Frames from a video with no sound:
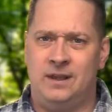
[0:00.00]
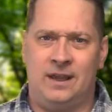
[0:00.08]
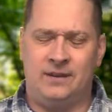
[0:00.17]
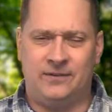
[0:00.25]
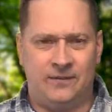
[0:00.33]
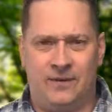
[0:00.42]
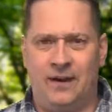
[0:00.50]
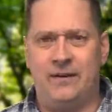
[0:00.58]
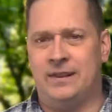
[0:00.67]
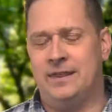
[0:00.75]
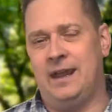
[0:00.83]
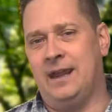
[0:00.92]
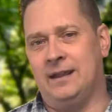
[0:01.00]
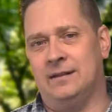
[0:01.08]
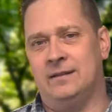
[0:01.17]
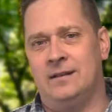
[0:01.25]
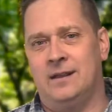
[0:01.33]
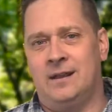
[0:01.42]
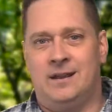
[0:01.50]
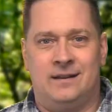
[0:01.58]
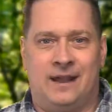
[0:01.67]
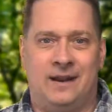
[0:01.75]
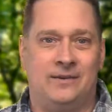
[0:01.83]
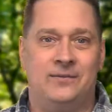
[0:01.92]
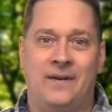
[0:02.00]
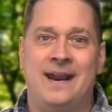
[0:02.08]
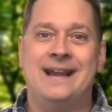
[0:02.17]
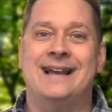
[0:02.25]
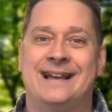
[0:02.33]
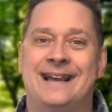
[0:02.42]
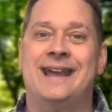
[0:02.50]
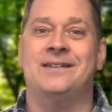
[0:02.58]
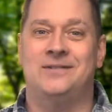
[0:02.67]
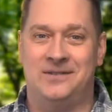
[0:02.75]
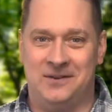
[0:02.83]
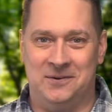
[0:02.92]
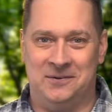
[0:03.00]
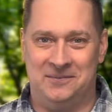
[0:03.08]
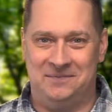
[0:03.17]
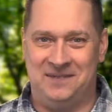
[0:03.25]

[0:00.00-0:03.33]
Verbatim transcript: is the very thing that is fighting against you.